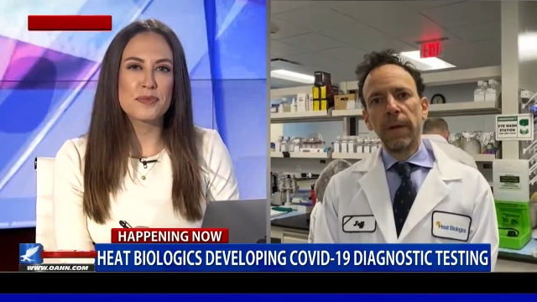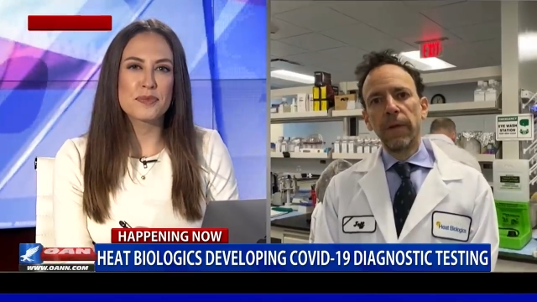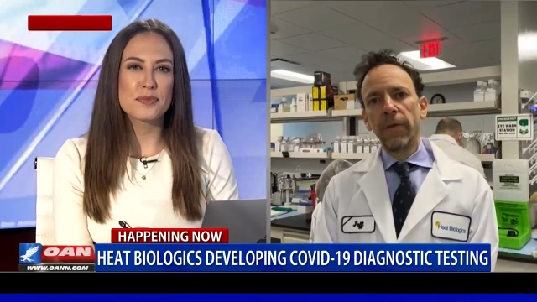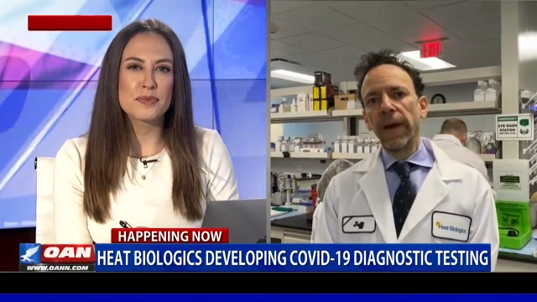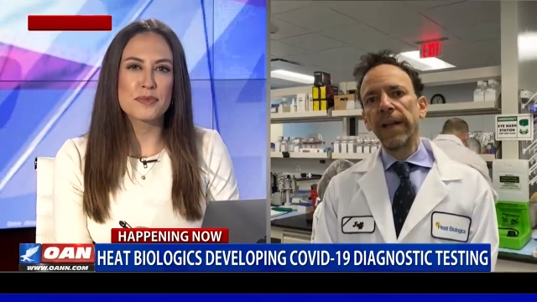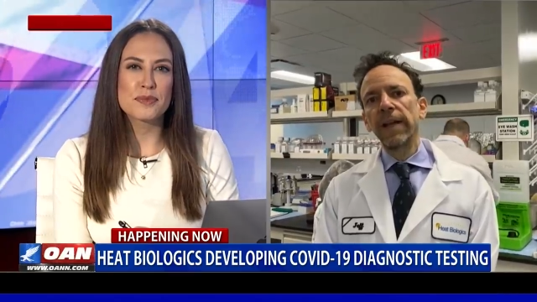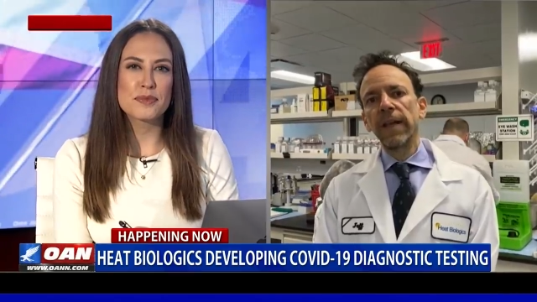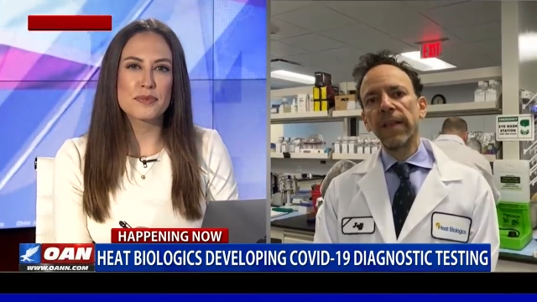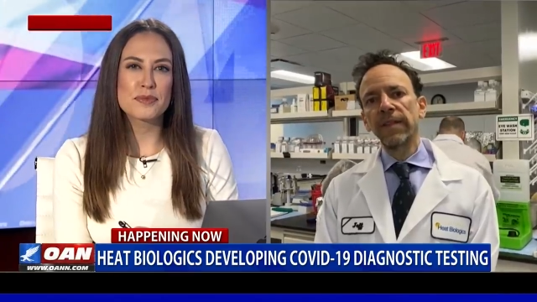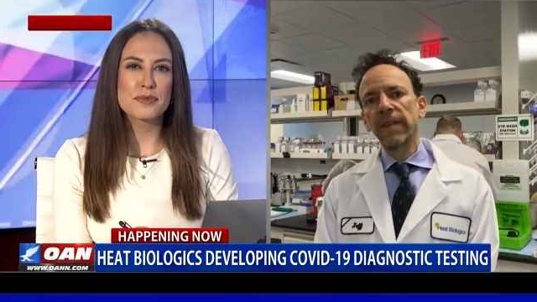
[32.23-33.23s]
Speaker 1: Great.
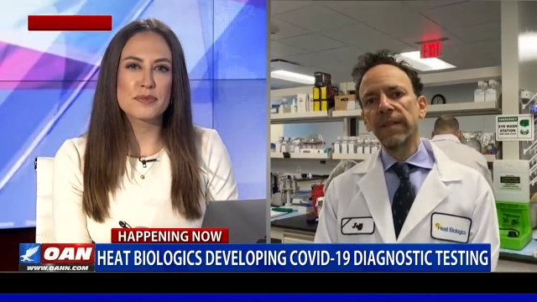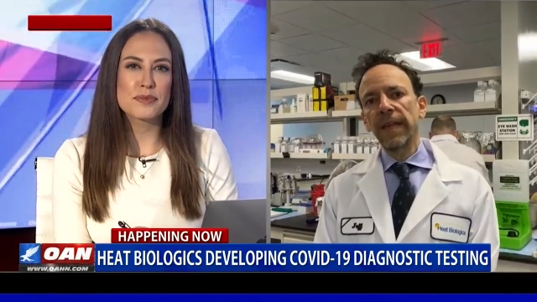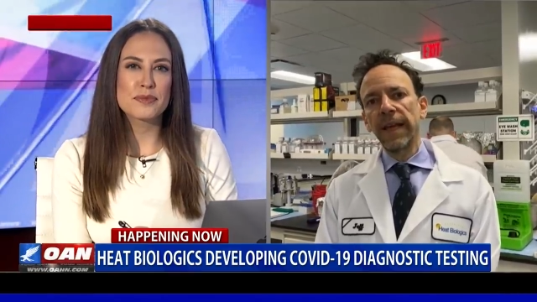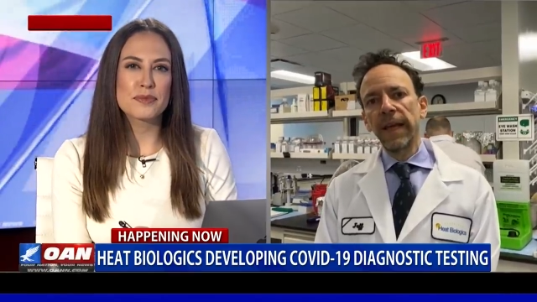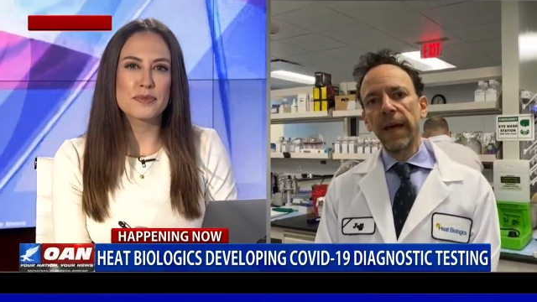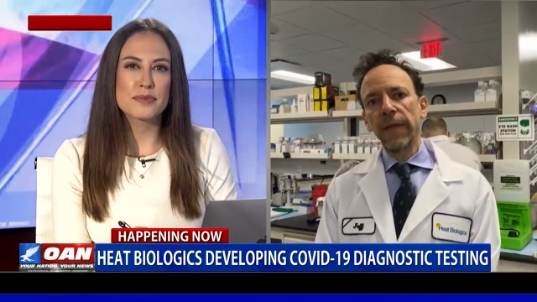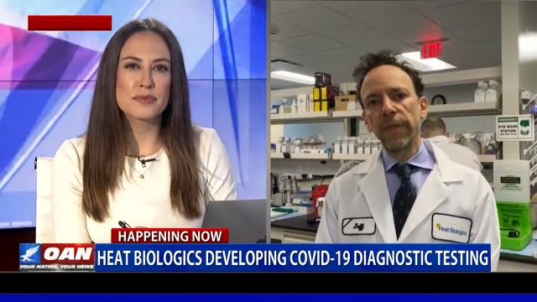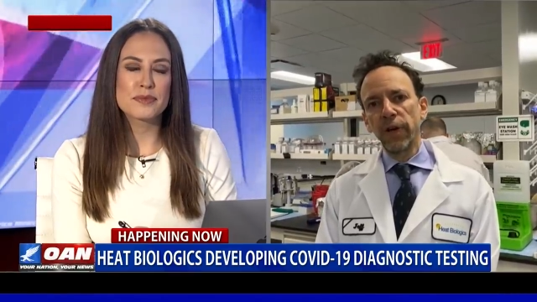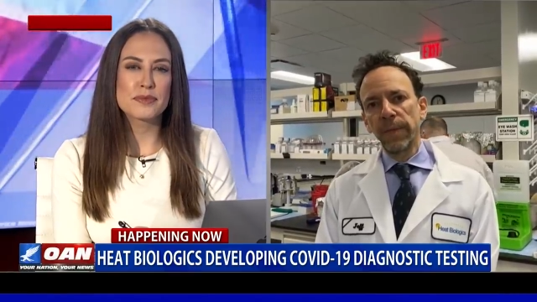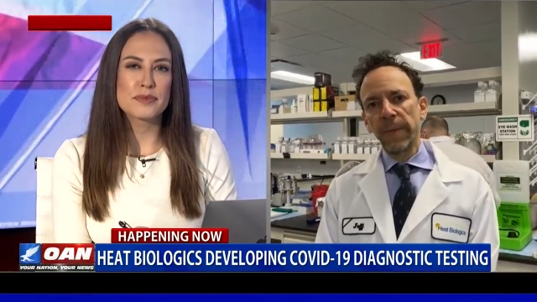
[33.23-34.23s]
This is a
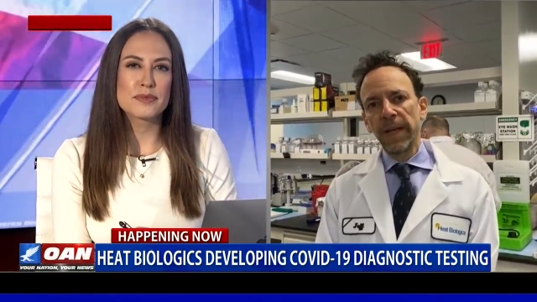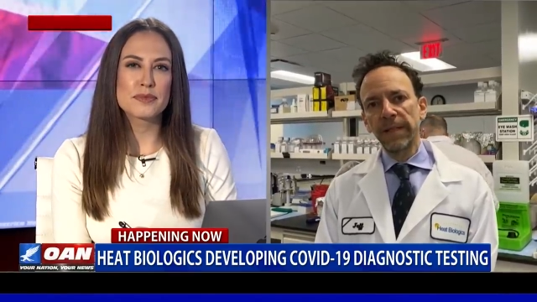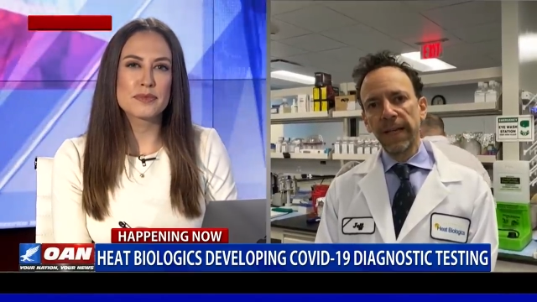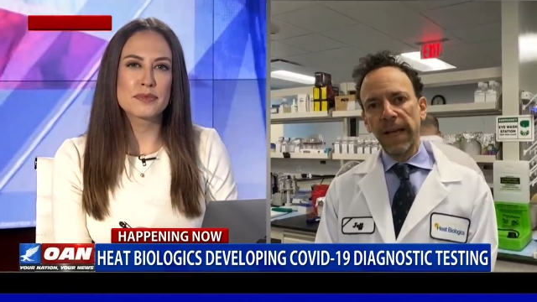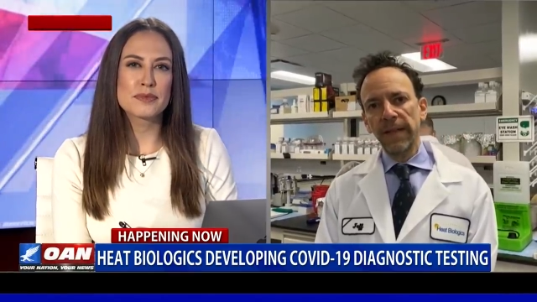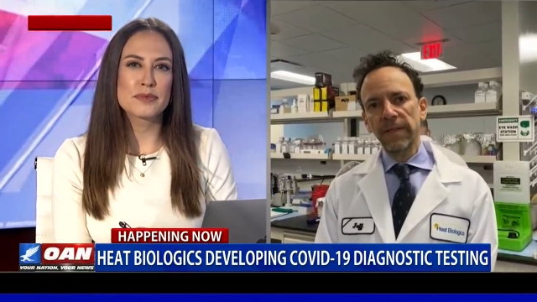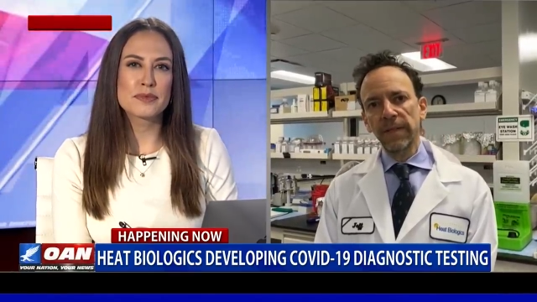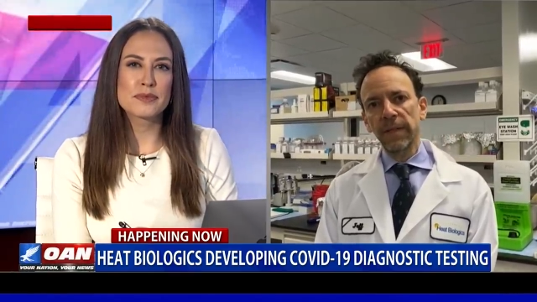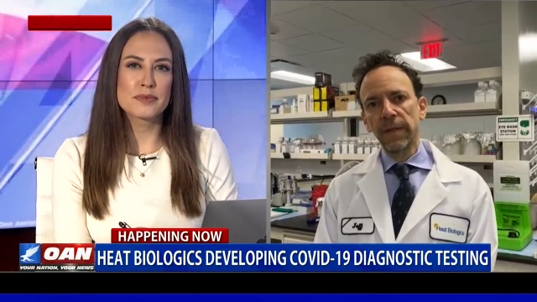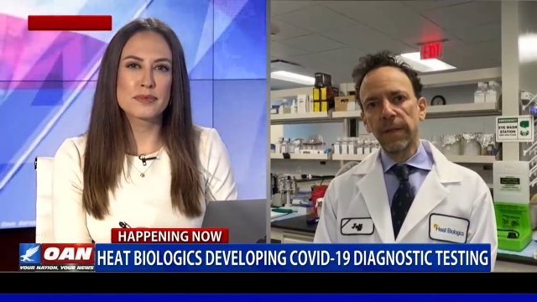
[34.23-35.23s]
30-minute uh,
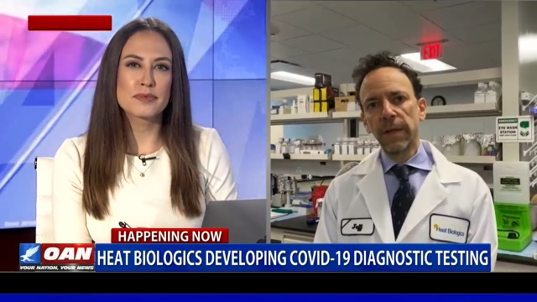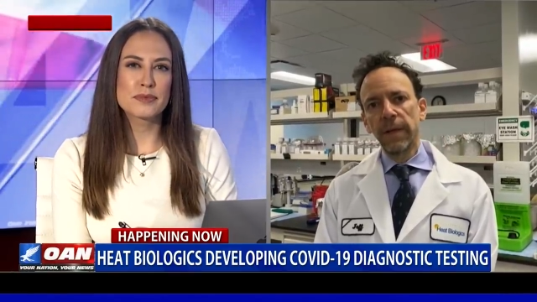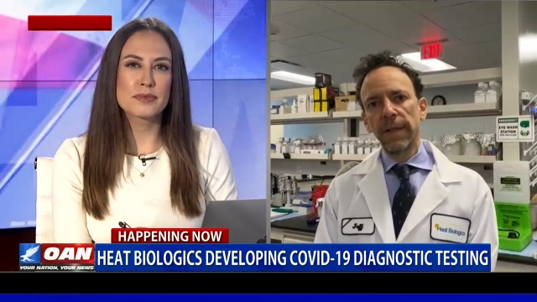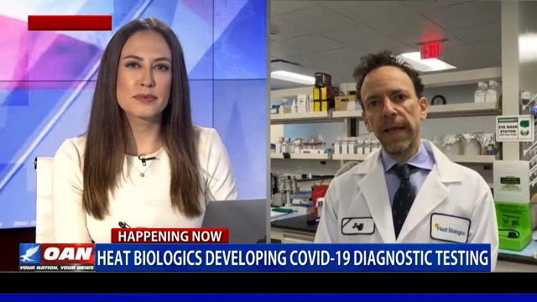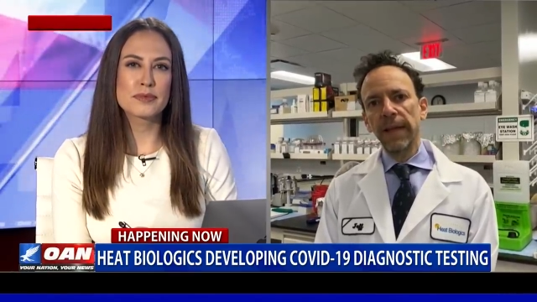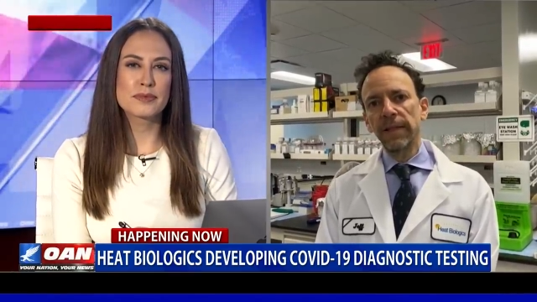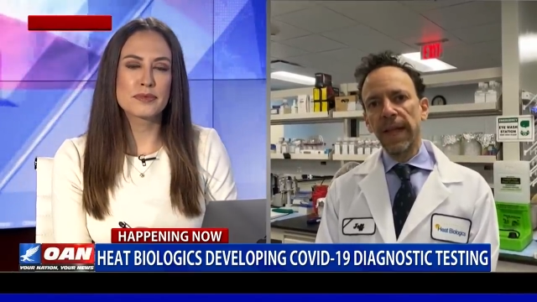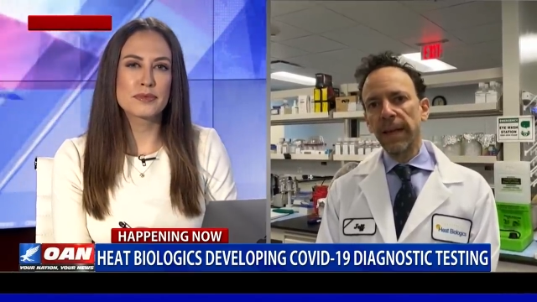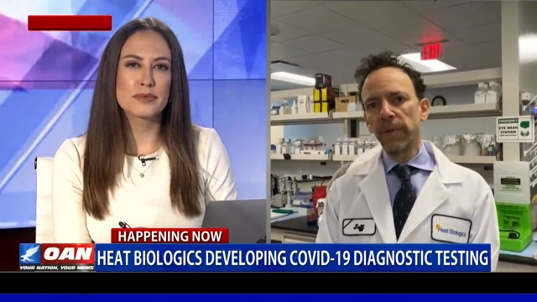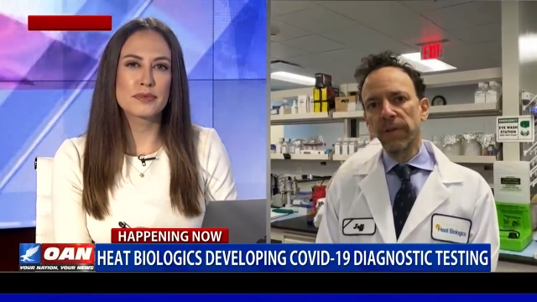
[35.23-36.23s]
test that is
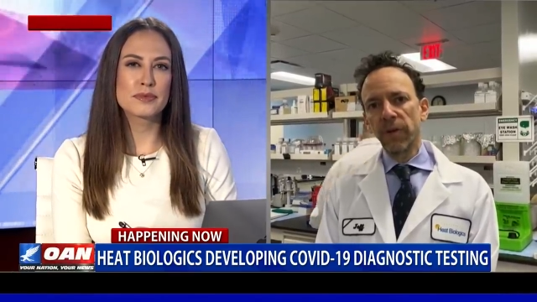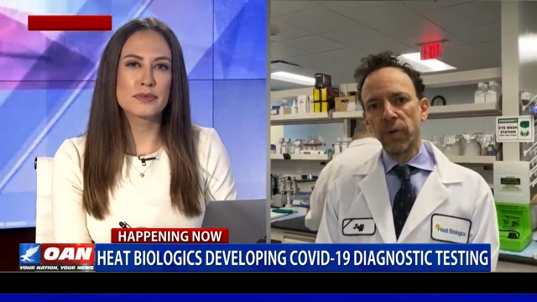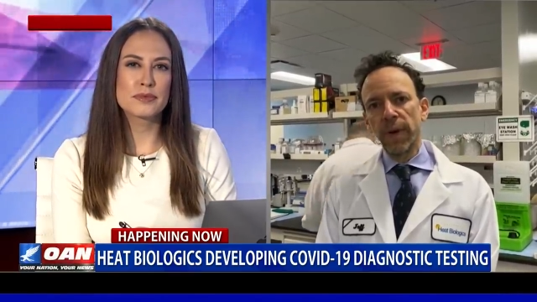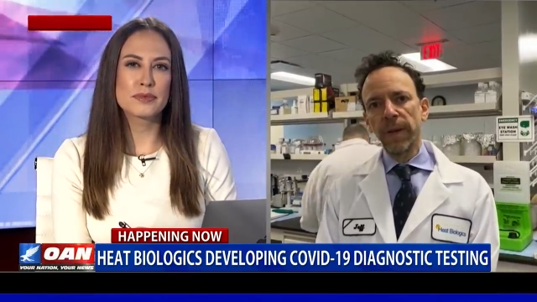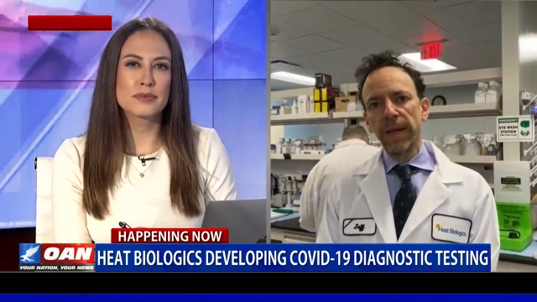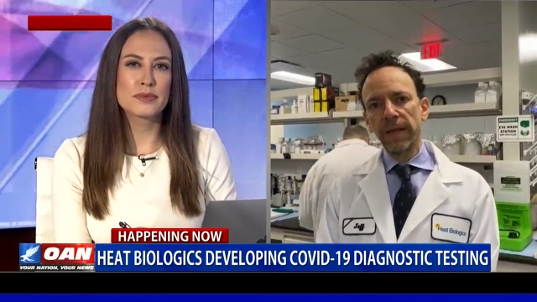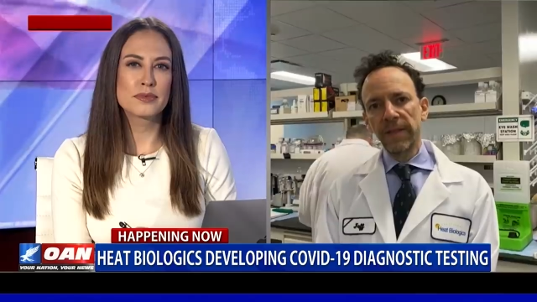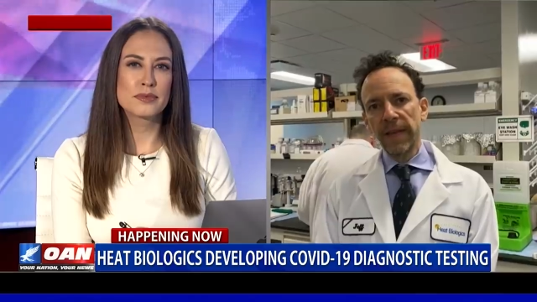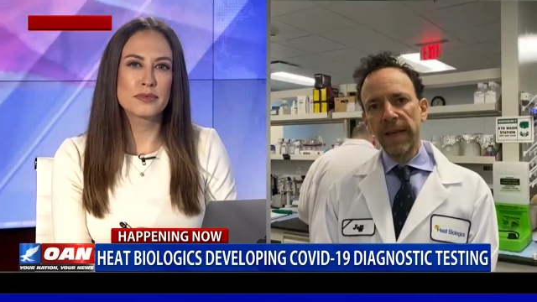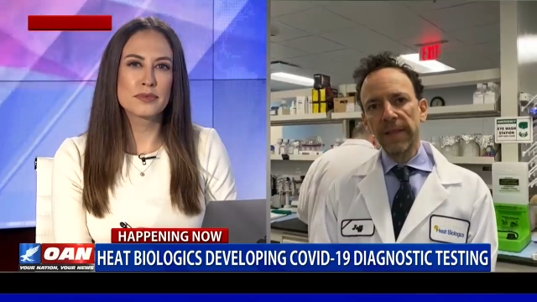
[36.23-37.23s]
able to quickly
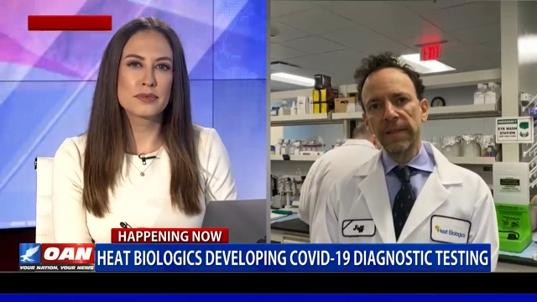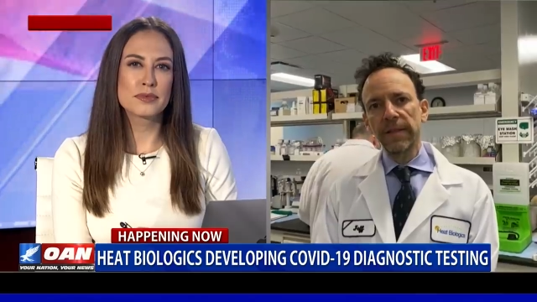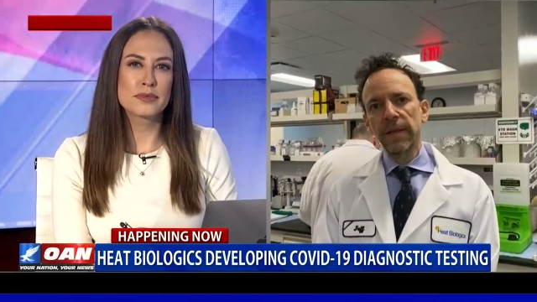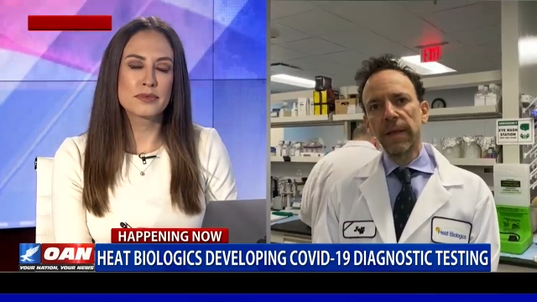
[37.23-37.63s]
assess